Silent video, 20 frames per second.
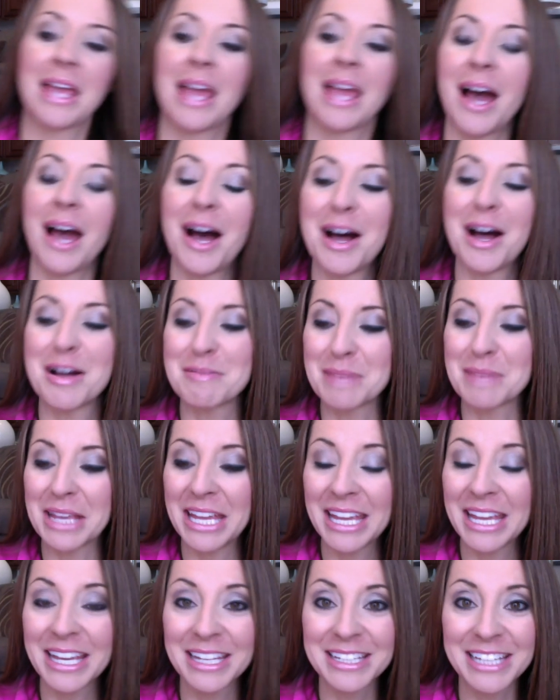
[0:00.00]

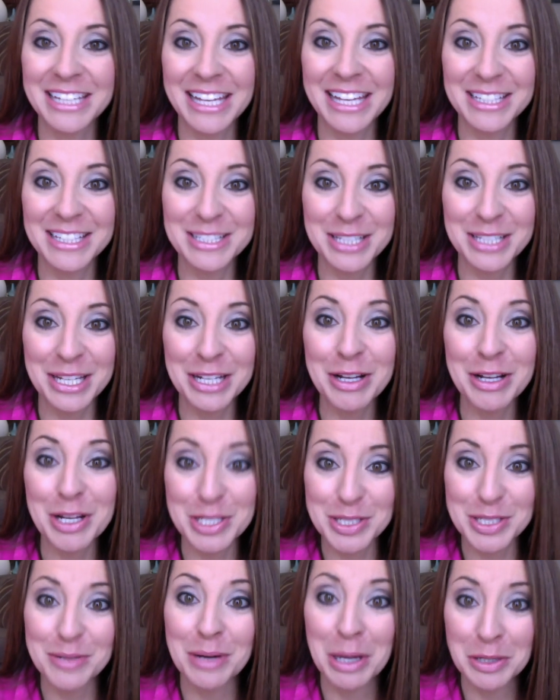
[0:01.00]
And it's gonna cost
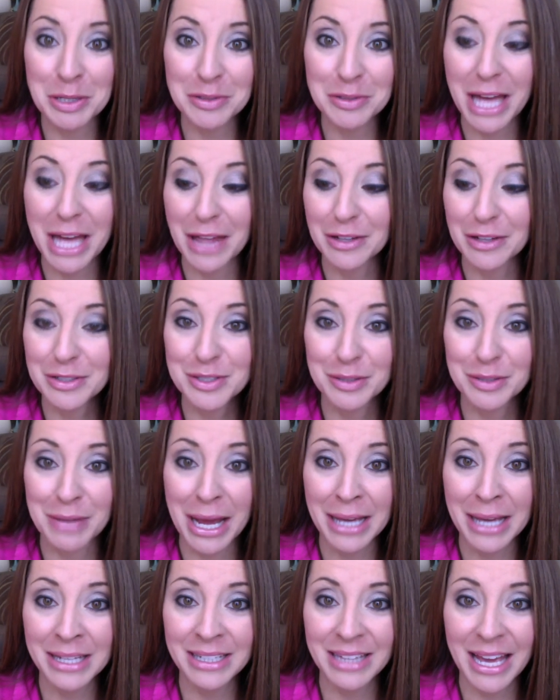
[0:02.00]
you $100. So not
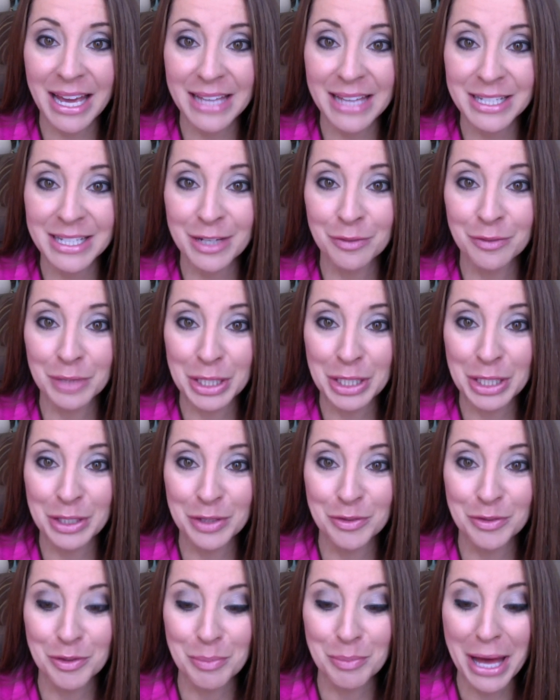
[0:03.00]
gonna lie, it's like a really good
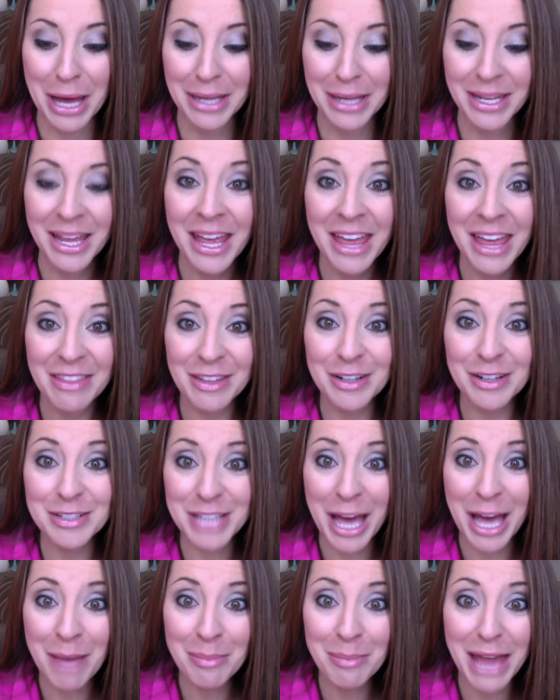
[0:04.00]
Groupon. Then on
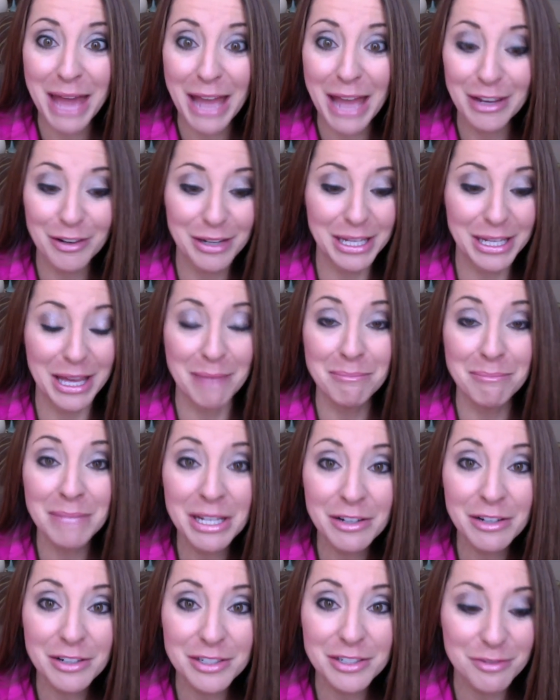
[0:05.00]
top of that, you're gonna get
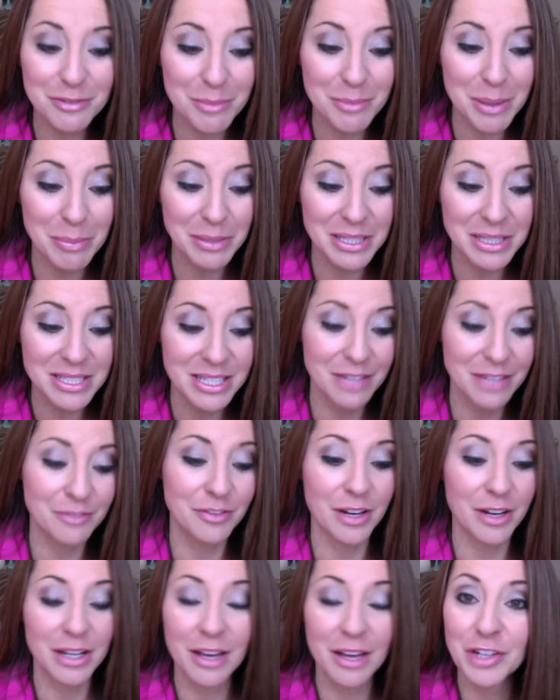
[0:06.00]
mirrors for people to sit in
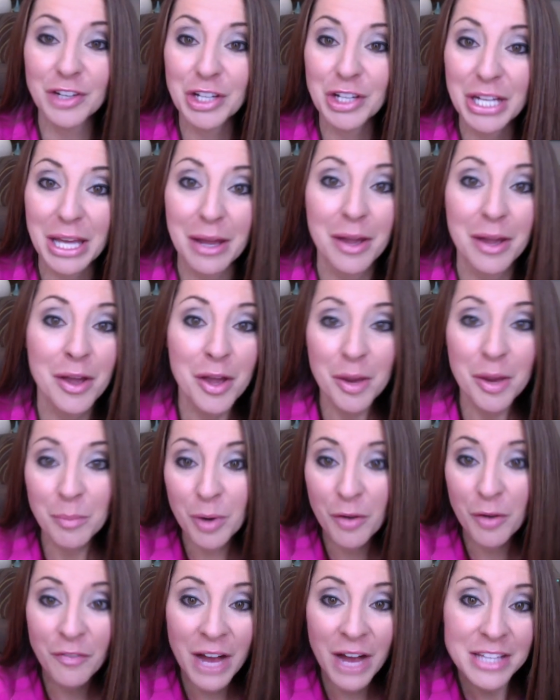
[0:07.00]
front of. You're gonna get
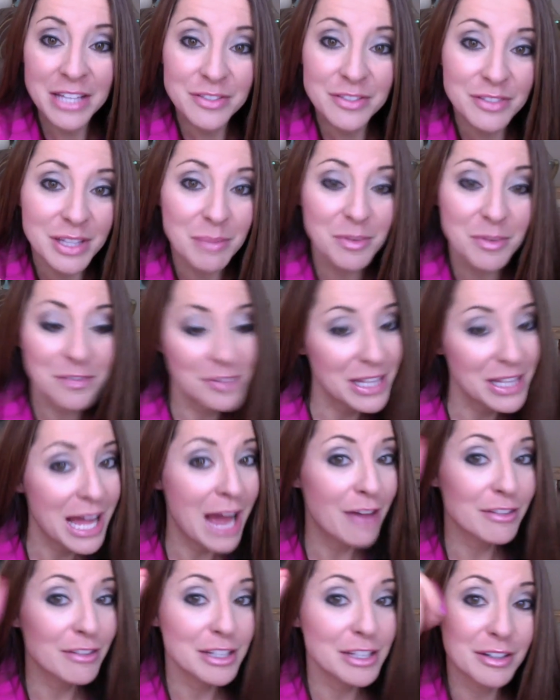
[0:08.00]
profiles for them to fill
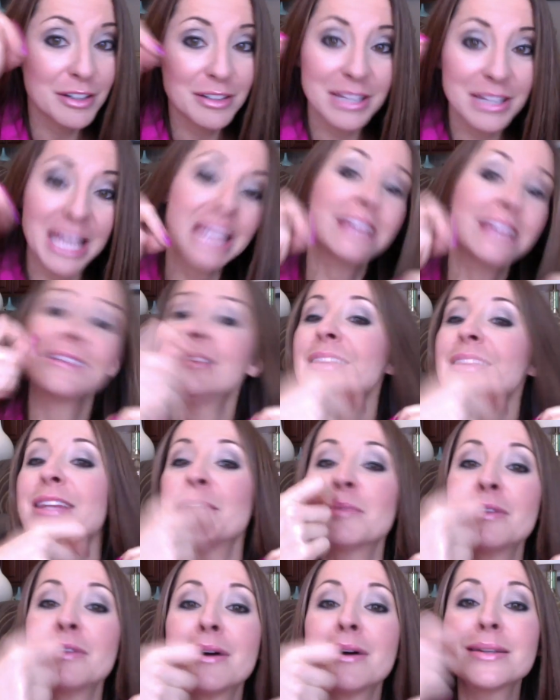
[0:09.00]
out, little like lip
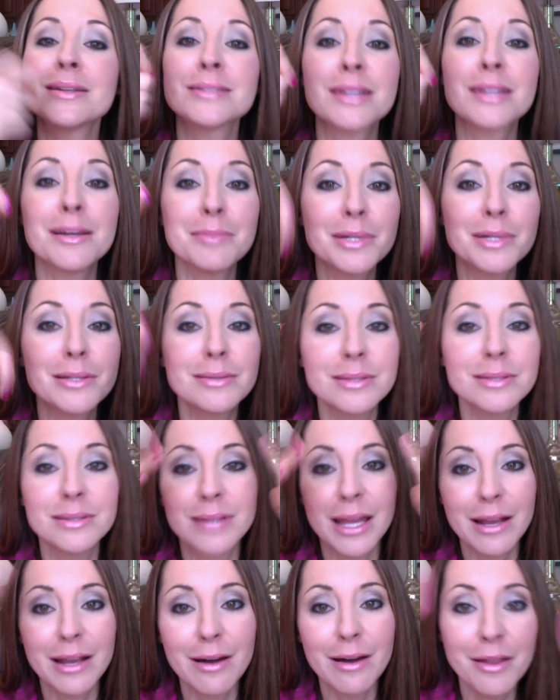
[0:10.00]
gloss samples and
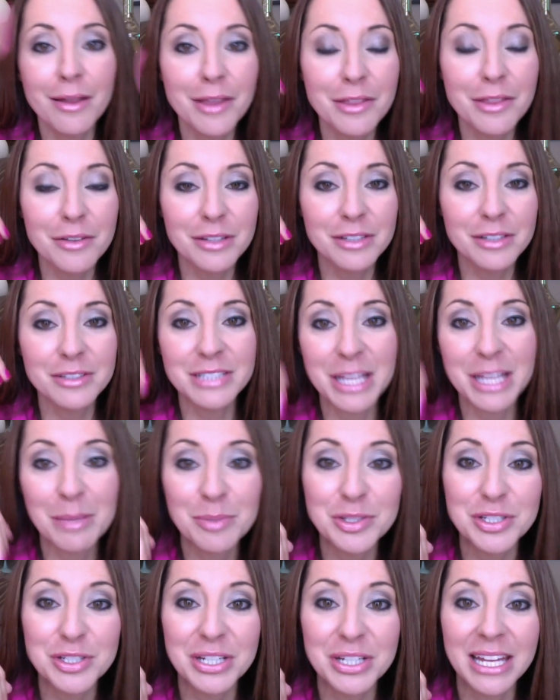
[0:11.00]
like all other little samples
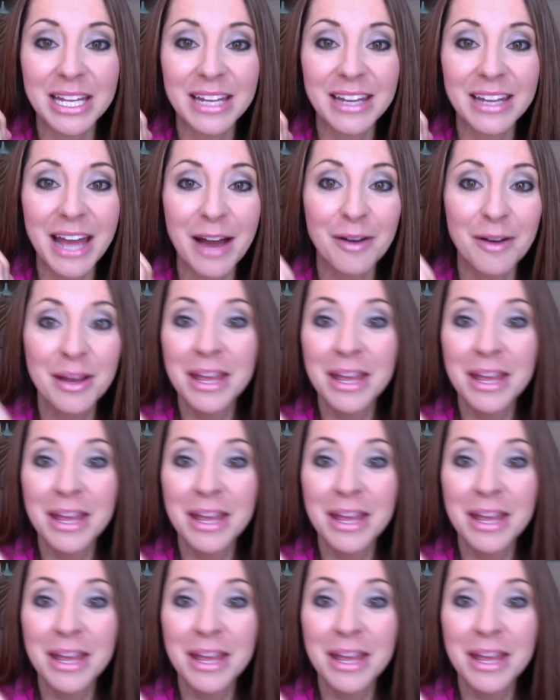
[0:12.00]
you can hand out.